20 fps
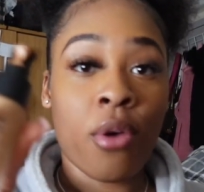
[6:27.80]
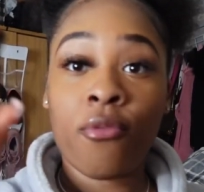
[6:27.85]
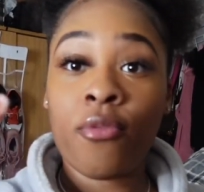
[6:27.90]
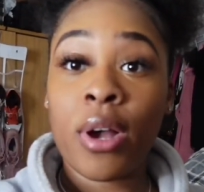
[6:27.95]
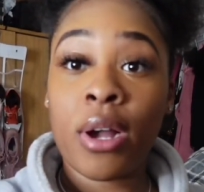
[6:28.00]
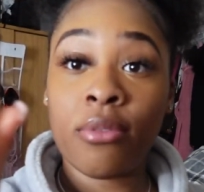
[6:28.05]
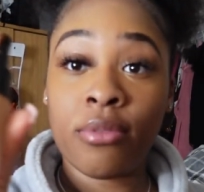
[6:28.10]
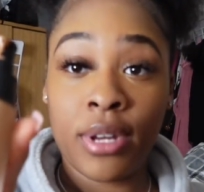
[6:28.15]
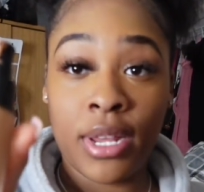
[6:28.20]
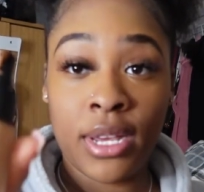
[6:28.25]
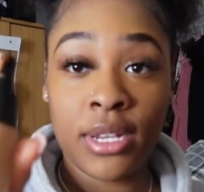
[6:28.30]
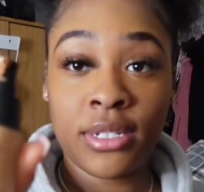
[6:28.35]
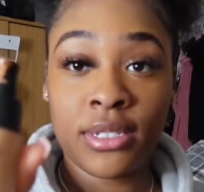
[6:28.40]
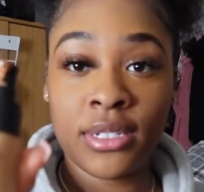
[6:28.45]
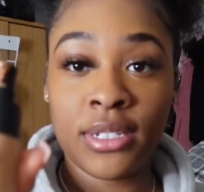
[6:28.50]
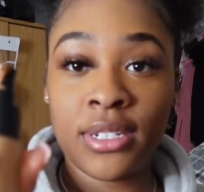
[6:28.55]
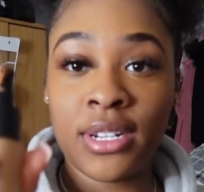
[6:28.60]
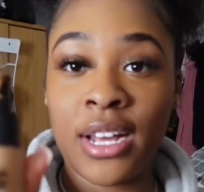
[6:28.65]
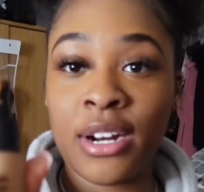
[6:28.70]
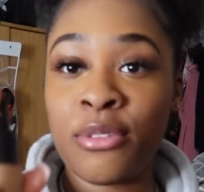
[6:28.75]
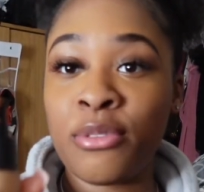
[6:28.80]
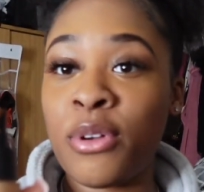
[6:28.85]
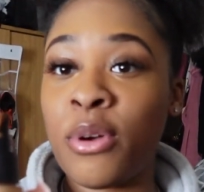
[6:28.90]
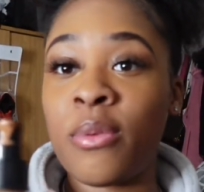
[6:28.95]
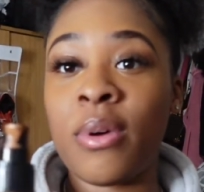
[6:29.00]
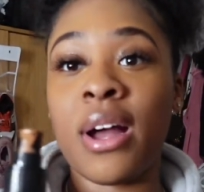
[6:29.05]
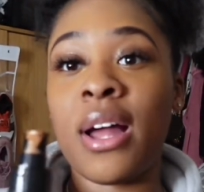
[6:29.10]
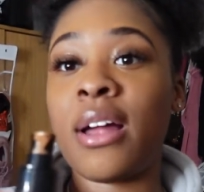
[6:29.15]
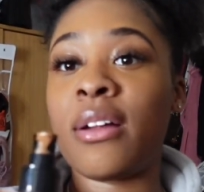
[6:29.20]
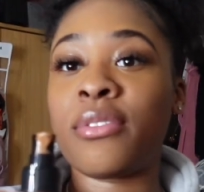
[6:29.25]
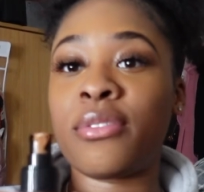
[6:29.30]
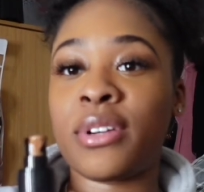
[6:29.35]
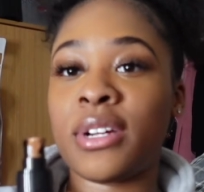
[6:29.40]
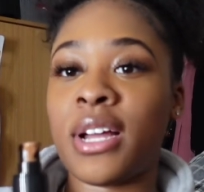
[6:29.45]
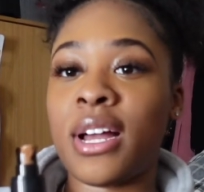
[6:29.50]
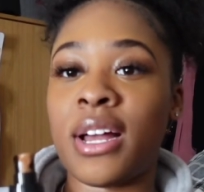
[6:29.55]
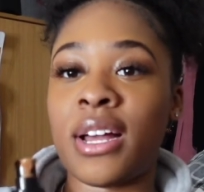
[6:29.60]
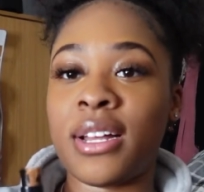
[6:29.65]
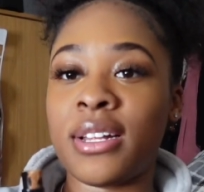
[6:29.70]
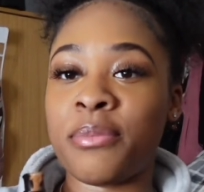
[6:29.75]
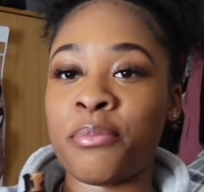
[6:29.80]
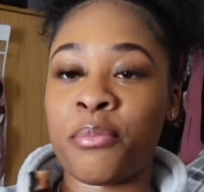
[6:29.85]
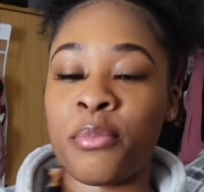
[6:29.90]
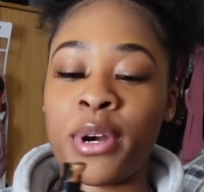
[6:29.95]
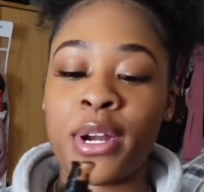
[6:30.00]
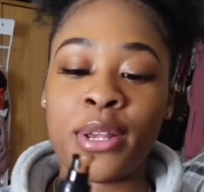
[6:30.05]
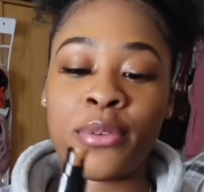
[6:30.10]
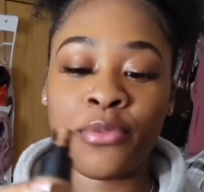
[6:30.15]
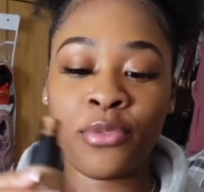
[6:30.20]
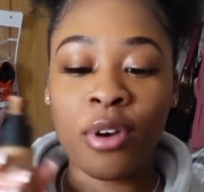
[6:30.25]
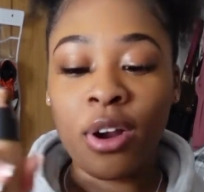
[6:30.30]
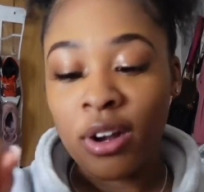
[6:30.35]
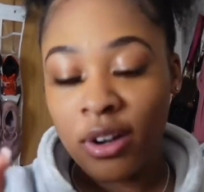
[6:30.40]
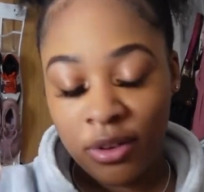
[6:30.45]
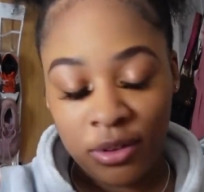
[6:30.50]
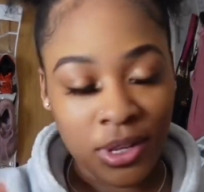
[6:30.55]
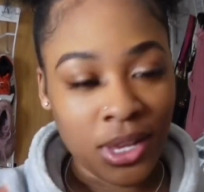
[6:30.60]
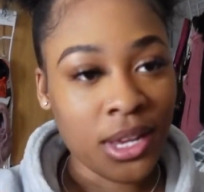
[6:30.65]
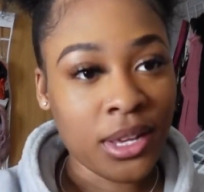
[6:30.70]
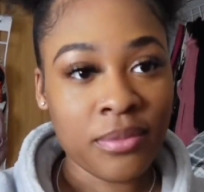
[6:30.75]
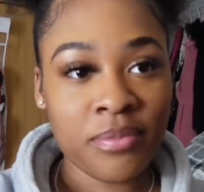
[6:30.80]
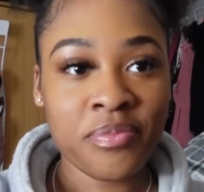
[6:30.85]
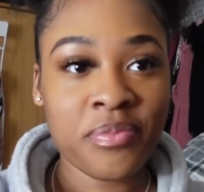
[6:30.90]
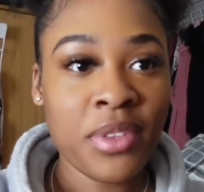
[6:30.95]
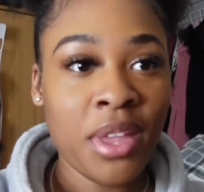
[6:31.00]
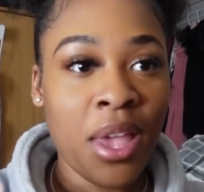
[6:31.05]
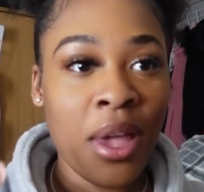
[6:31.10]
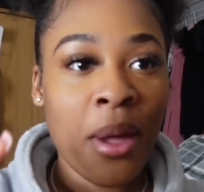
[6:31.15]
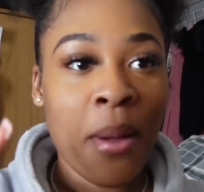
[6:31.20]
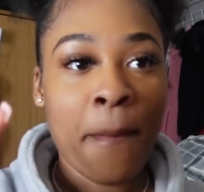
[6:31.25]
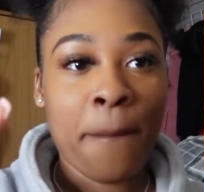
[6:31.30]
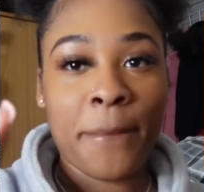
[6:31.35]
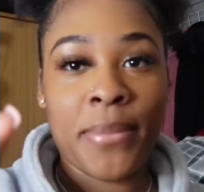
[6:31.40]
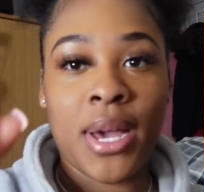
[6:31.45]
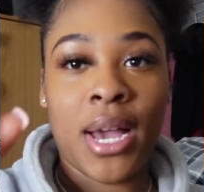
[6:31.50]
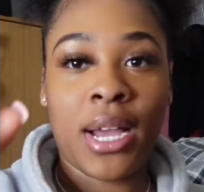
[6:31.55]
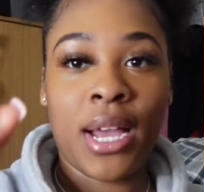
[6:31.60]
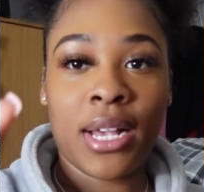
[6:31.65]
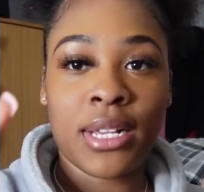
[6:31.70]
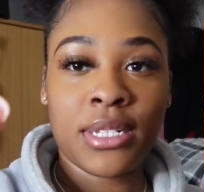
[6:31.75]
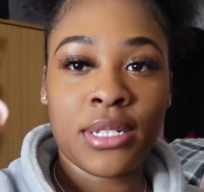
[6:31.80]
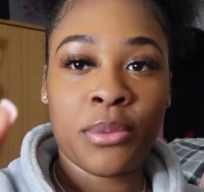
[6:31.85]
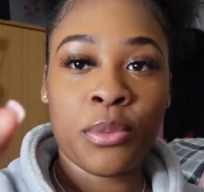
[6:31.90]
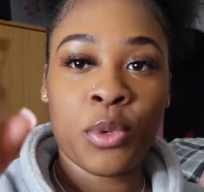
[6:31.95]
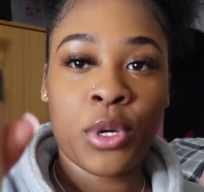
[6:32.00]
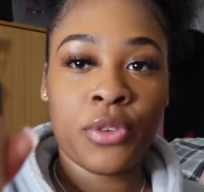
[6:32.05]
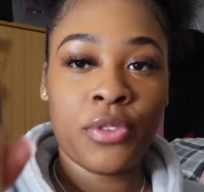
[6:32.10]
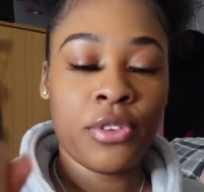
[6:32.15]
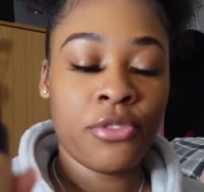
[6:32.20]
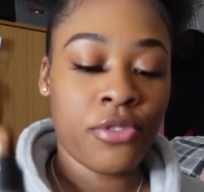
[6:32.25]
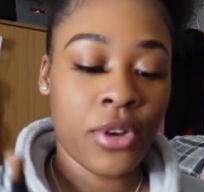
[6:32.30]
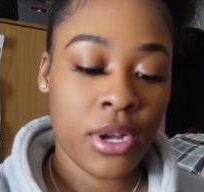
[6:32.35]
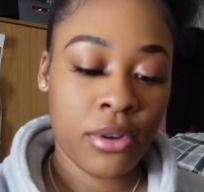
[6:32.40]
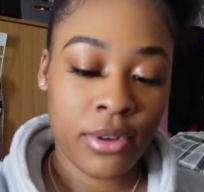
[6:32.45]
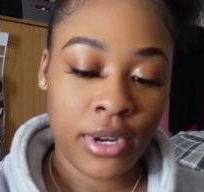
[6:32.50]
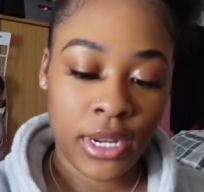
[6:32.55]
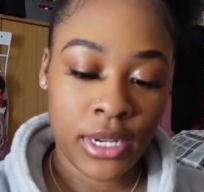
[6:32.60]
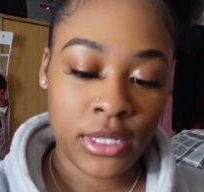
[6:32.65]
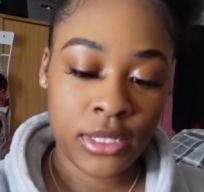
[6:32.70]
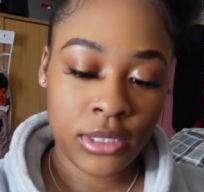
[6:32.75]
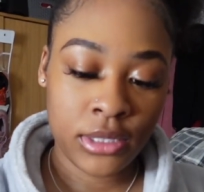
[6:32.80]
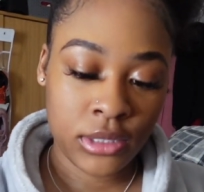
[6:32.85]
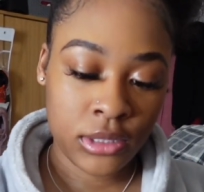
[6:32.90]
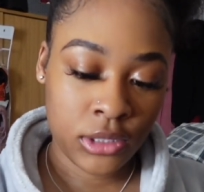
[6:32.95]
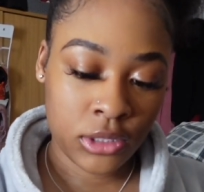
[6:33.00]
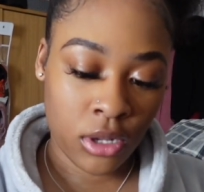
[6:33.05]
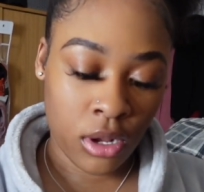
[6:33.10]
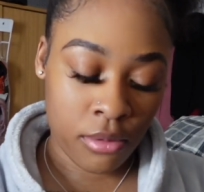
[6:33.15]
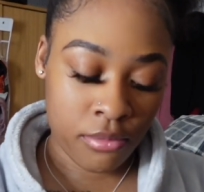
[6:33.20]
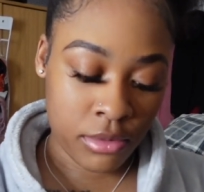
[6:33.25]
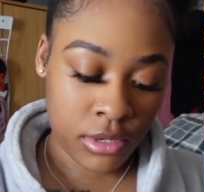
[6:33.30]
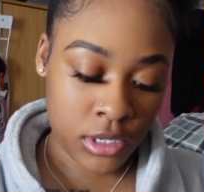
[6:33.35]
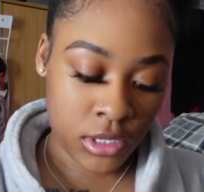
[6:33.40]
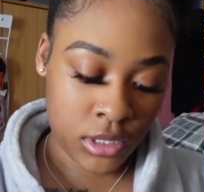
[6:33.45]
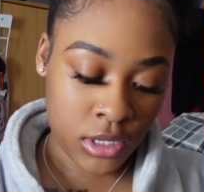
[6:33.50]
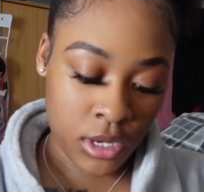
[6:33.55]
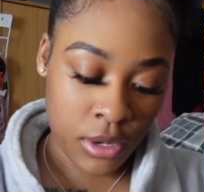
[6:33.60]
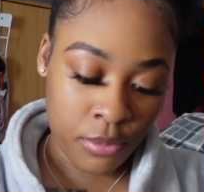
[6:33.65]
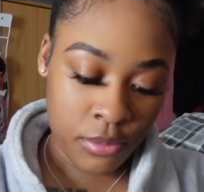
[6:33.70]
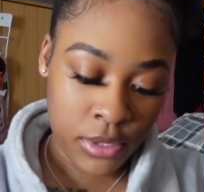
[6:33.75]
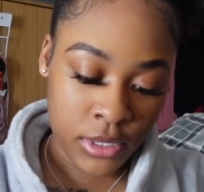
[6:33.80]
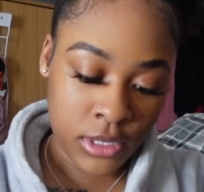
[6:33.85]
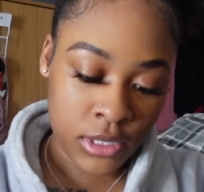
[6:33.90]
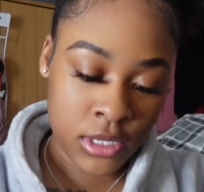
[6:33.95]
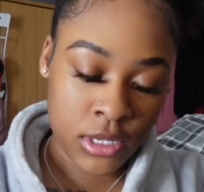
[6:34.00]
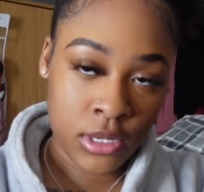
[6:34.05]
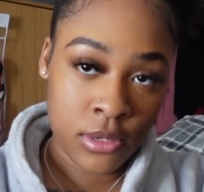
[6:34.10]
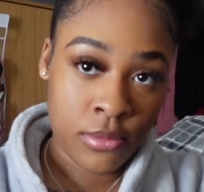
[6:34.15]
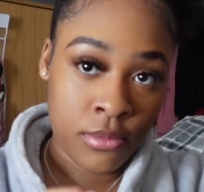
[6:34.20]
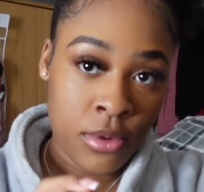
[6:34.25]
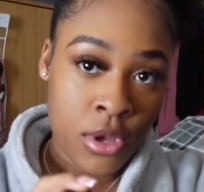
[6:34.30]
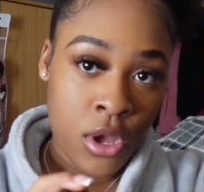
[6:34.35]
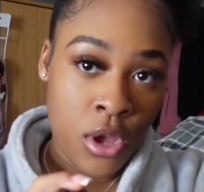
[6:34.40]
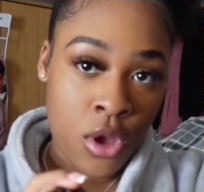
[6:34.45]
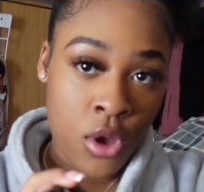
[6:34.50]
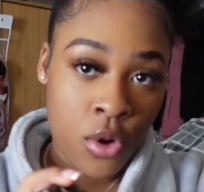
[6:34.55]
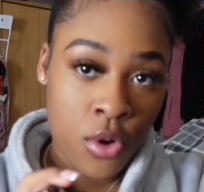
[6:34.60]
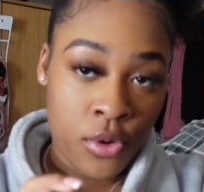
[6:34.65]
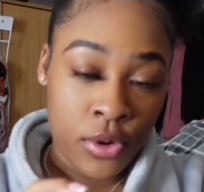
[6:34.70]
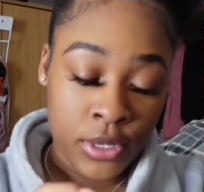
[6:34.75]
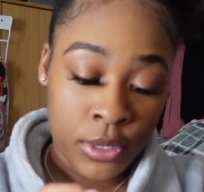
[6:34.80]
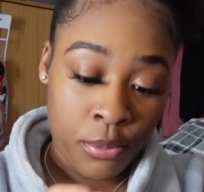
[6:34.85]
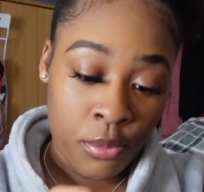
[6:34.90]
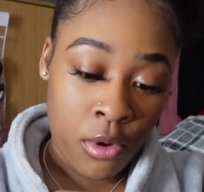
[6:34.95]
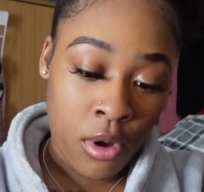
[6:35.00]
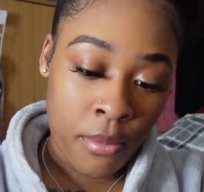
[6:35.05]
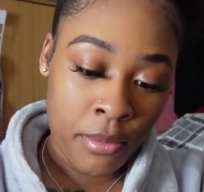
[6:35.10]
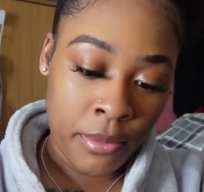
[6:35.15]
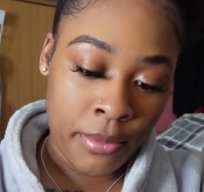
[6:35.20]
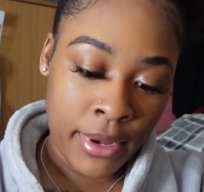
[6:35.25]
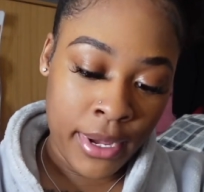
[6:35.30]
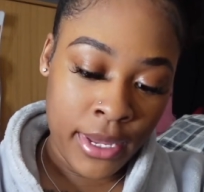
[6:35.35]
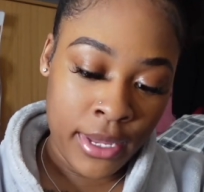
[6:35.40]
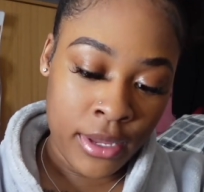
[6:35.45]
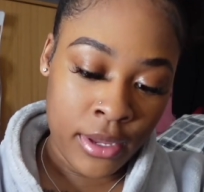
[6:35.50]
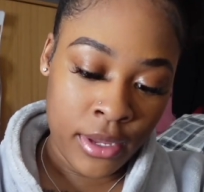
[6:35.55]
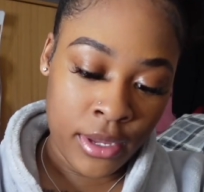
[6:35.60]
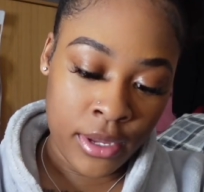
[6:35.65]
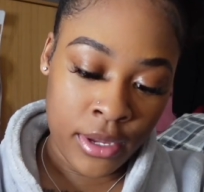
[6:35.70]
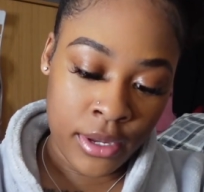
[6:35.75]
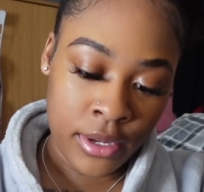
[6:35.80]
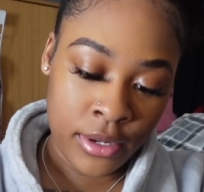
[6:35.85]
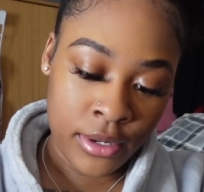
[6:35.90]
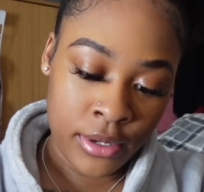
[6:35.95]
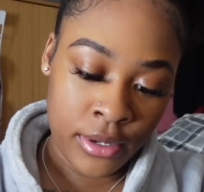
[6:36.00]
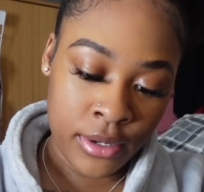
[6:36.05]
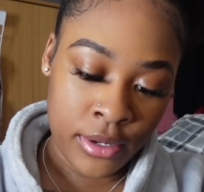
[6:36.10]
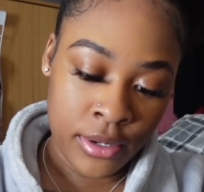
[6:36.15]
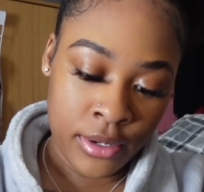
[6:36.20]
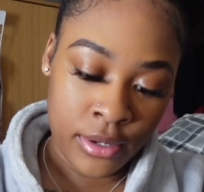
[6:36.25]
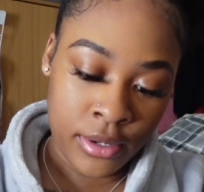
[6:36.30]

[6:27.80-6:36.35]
foundation. I don't know why I forgot. Brain fart, okay? But I got some Morphe foundation, so I'm just going to put some on the palm of my hand.